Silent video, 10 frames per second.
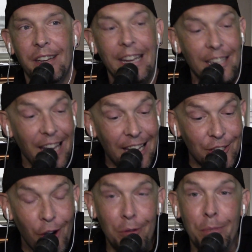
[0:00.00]
It,
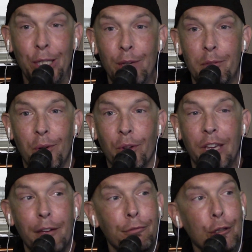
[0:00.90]
it's
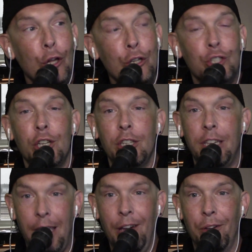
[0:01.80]
unbelievable. If looks could
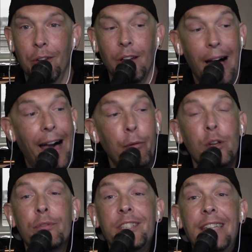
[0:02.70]
kill, I
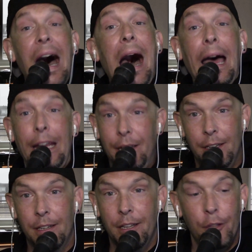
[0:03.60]
would have died
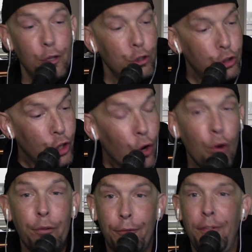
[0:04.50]

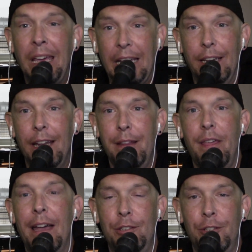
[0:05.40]
two feet into
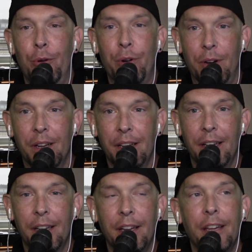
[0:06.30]
that store.
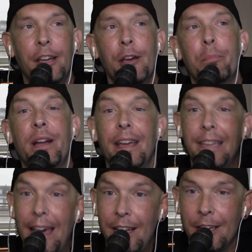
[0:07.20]
But I
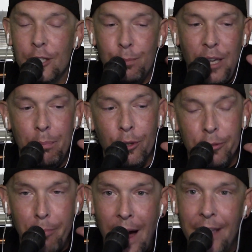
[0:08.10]
get it, because
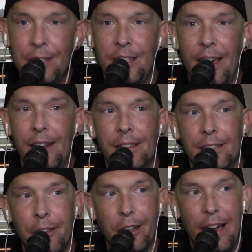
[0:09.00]
people's
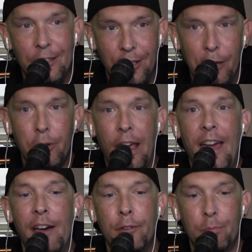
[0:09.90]
mindset the last year and a
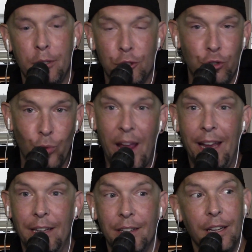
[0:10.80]
half has been
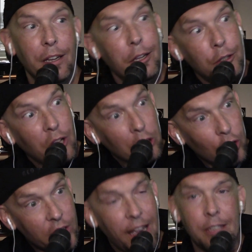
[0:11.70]
trained to
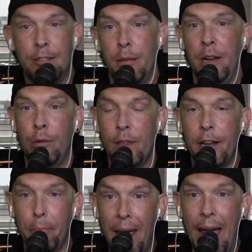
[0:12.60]
look at somebody
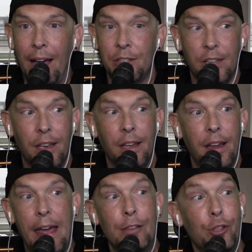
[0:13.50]
without a mask
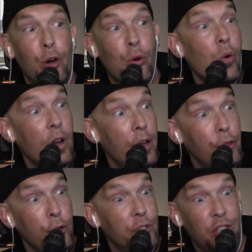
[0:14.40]
as though
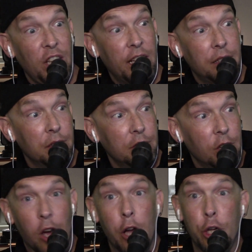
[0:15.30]
they're seeing
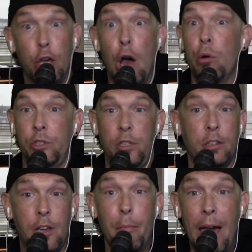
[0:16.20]
a ghost
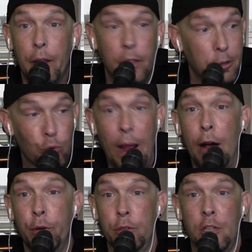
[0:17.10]
come out of the
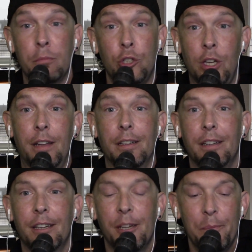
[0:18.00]
ground or some
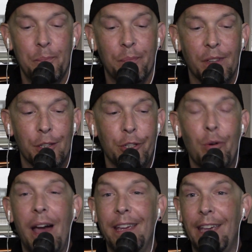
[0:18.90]
shit.
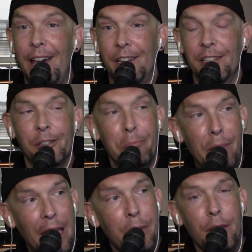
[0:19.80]
So I get it.
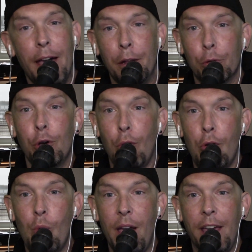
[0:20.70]
Maybe that'll
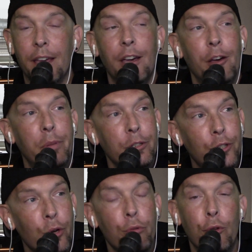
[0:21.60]
go away.
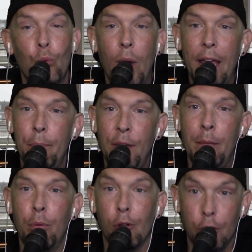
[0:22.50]
But dude, the way
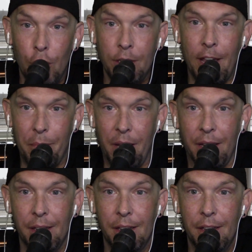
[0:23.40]
people looked at me,